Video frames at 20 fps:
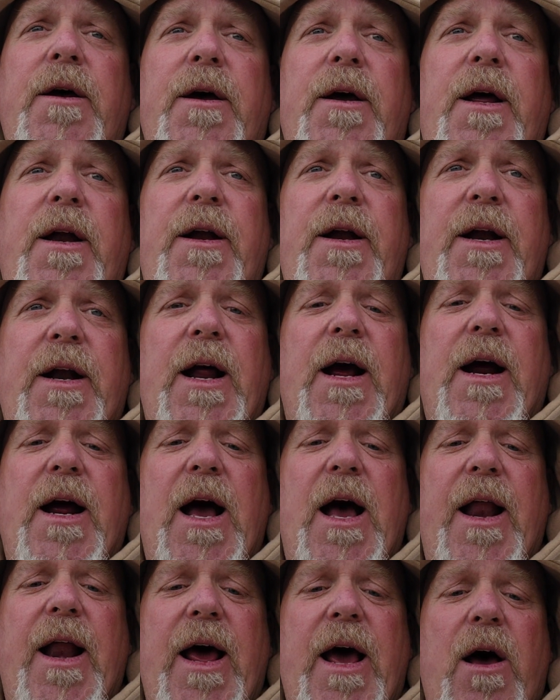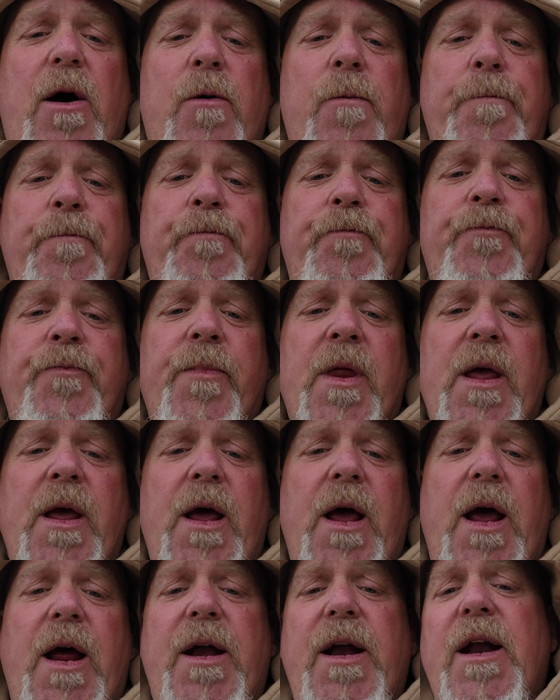then I got out,
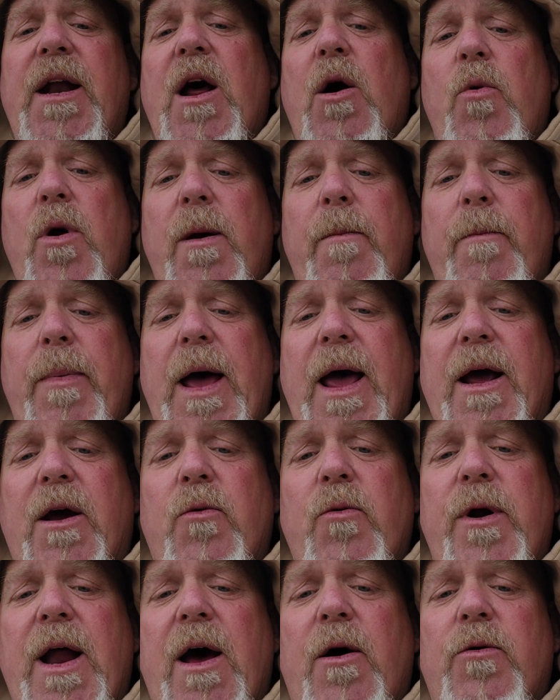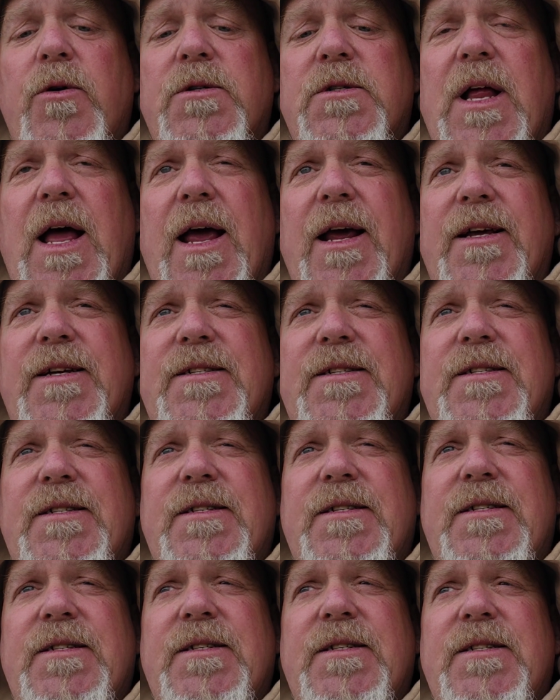and then I went back when I was like
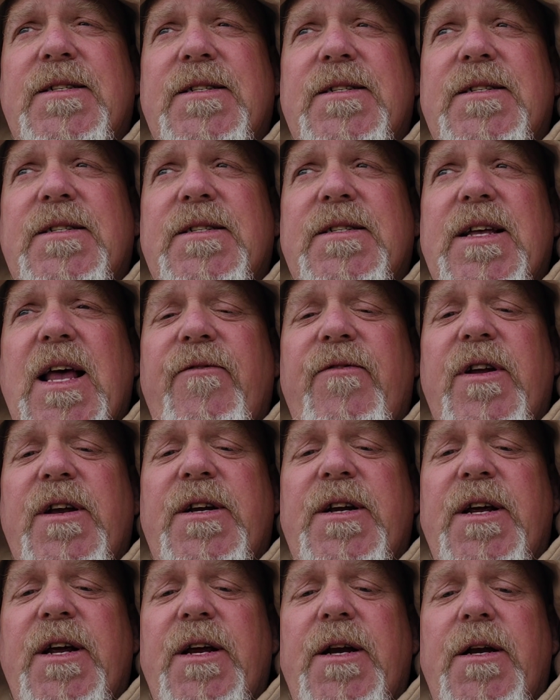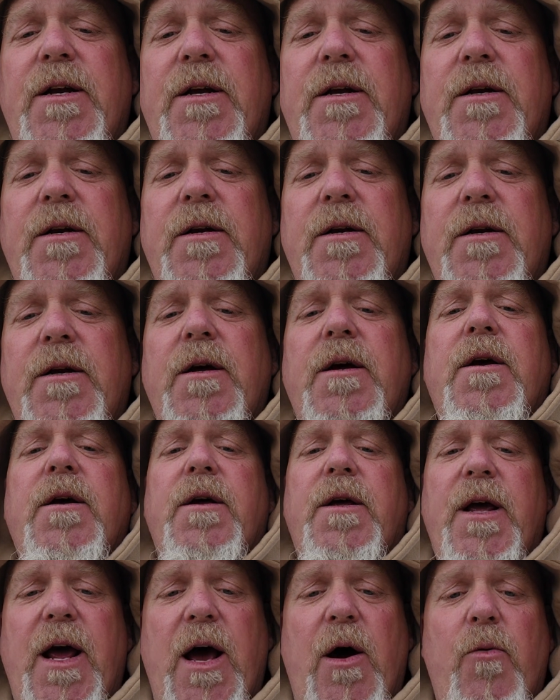17.
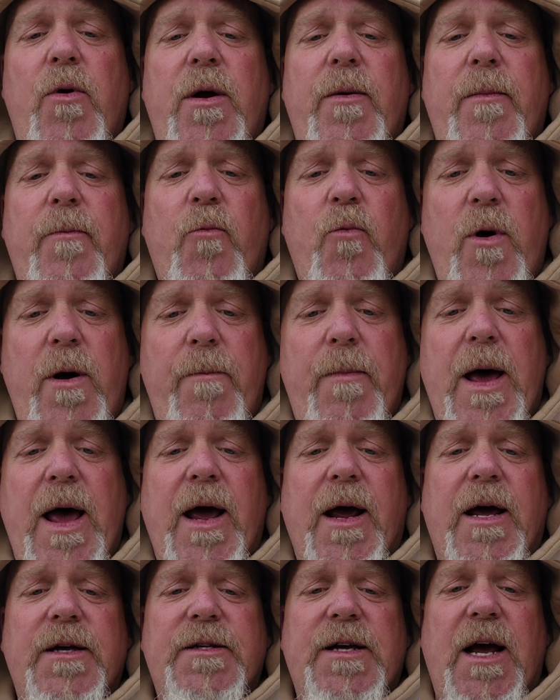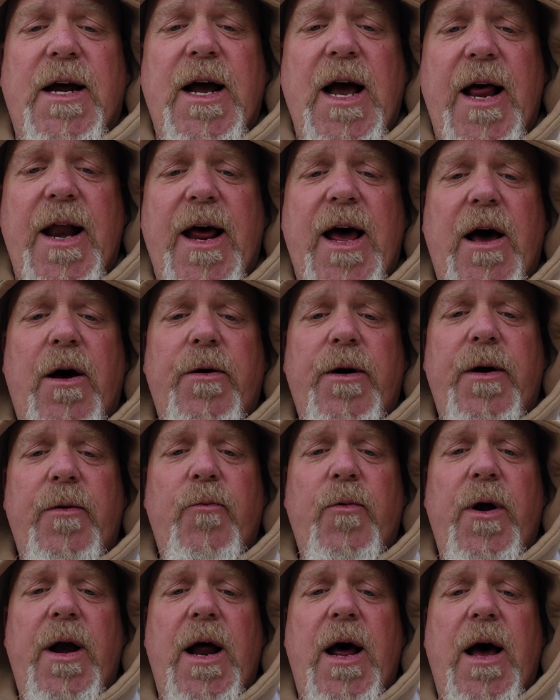Yeah, I went back because I got out
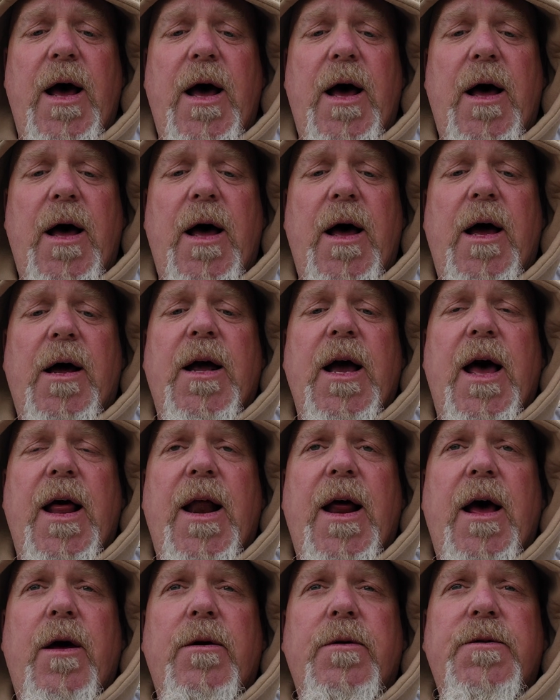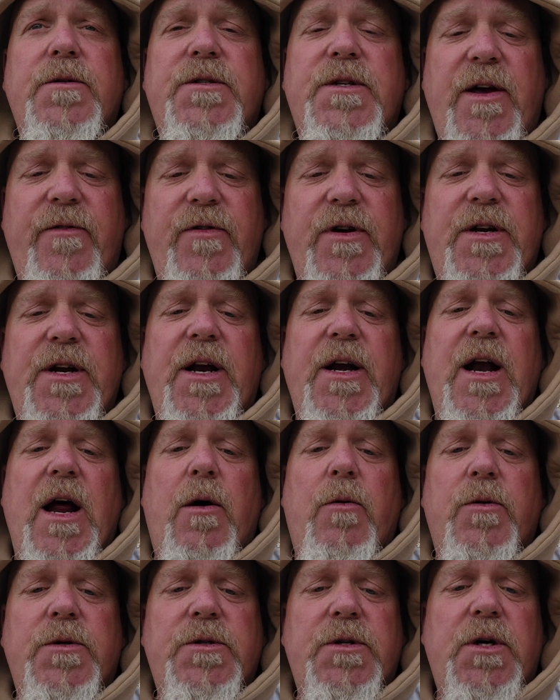when I got out 17. I
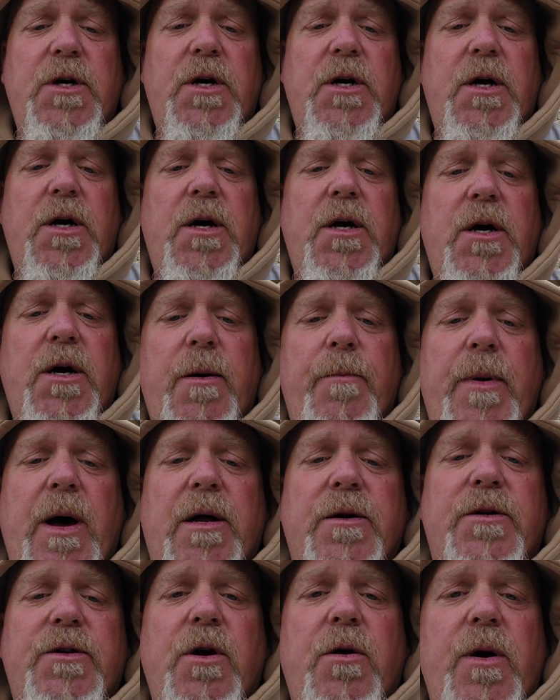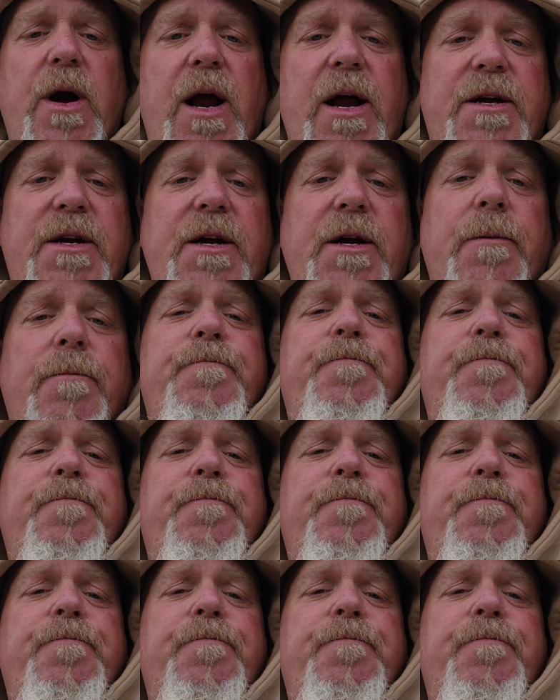was about to turn 18.